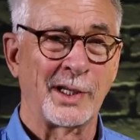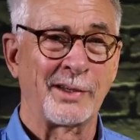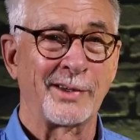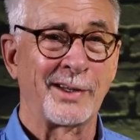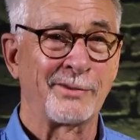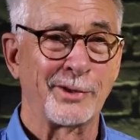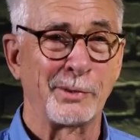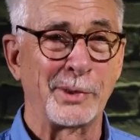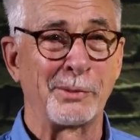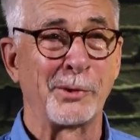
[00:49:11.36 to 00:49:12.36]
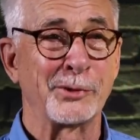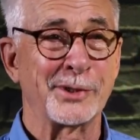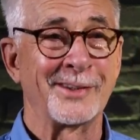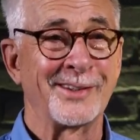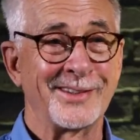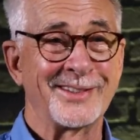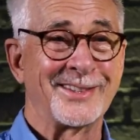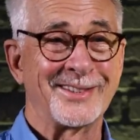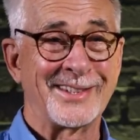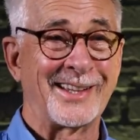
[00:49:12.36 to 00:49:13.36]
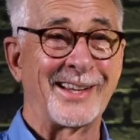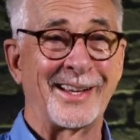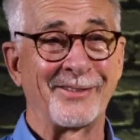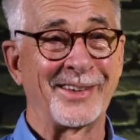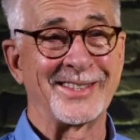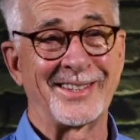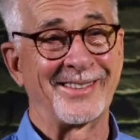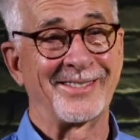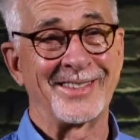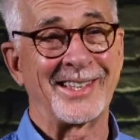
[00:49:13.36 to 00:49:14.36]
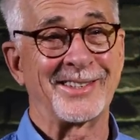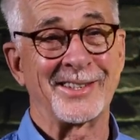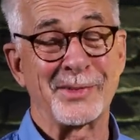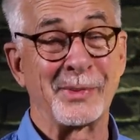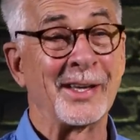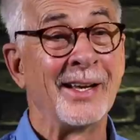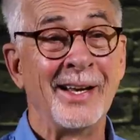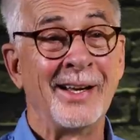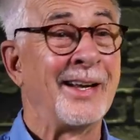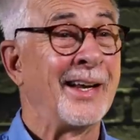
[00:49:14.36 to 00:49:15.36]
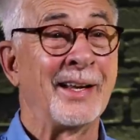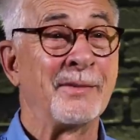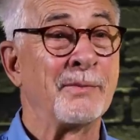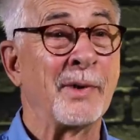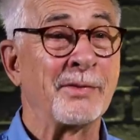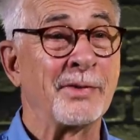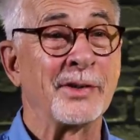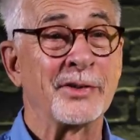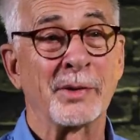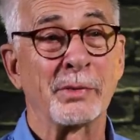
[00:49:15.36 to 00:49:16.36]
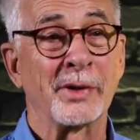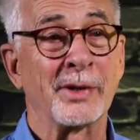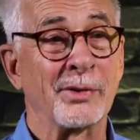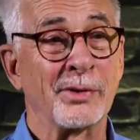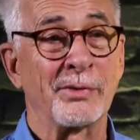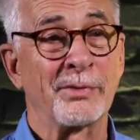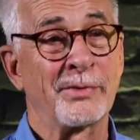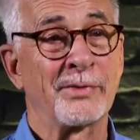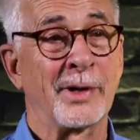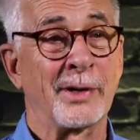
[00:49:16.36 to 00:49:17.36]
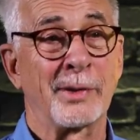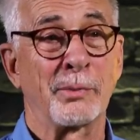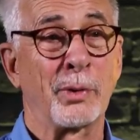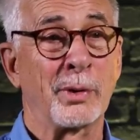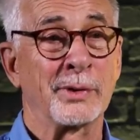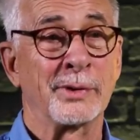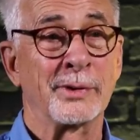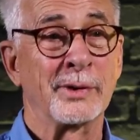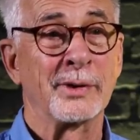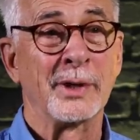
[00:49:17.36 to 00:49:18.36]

David, I feel a bit emotional as you say that myself. It touches me, and my friendship with you is very important